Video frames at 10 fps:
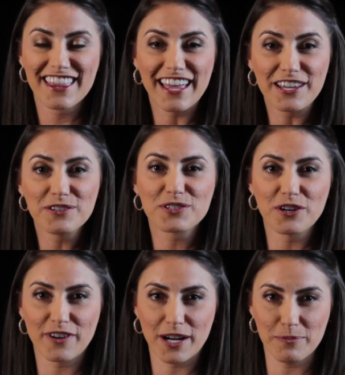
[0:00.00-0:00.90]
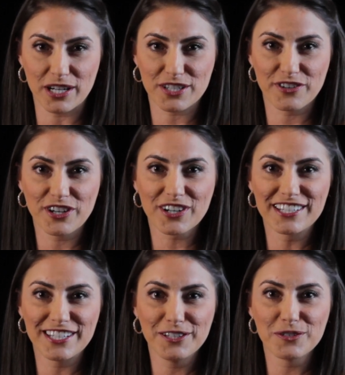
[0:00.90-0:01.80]
Thank you so very much for your
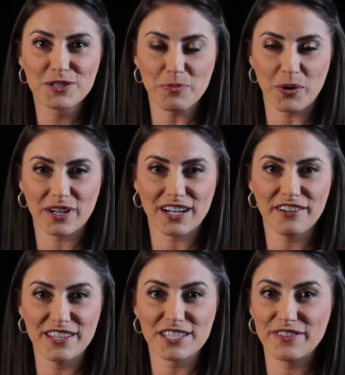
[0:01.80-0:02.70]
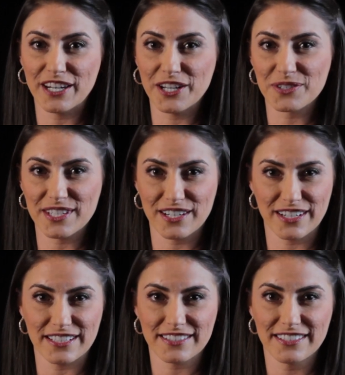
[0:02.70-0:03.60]
continued support of this video
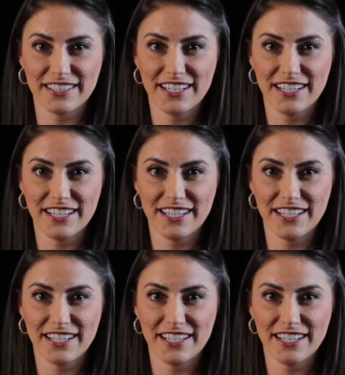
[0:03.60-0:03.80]
series.